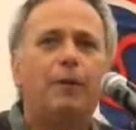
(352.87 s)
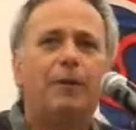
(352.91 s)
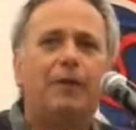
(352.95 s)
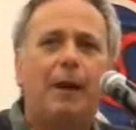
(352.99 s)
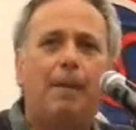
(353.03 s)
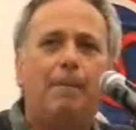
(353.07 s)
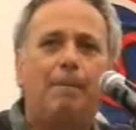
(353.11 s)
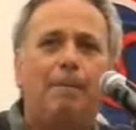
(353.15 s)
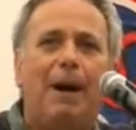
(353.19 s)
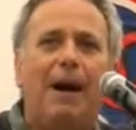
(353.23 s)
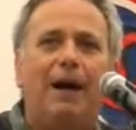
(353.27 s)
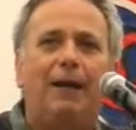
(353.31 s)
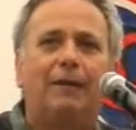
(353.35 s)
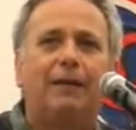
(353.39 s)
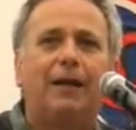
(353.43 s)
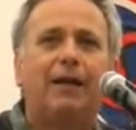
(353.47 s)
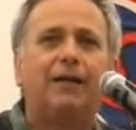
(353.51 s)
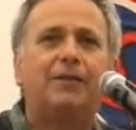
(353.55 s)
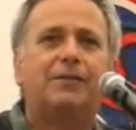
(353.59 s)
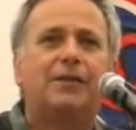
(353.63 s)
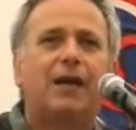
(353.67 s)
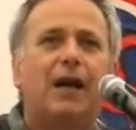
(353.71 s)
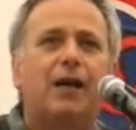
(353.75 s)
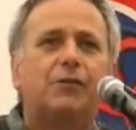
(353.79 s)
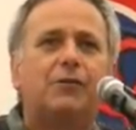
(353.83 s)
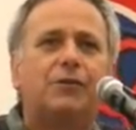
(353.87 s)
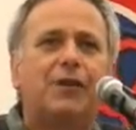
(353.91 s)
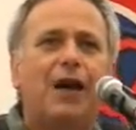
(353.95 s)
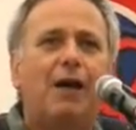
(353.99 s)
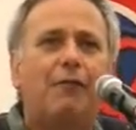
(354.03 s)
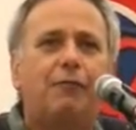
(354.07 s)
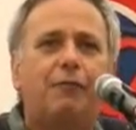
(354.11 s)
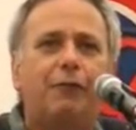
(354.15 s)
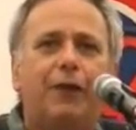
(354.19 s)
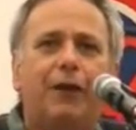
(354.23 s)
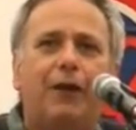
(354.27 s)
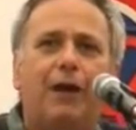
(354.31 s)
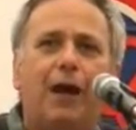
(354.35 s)
with apartheid South
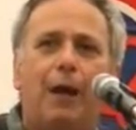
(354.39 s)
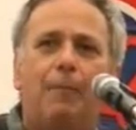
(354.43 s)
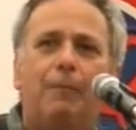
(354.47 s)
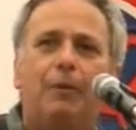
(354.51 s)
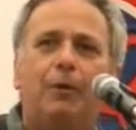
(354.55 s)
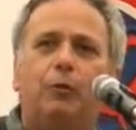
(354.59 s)
Africa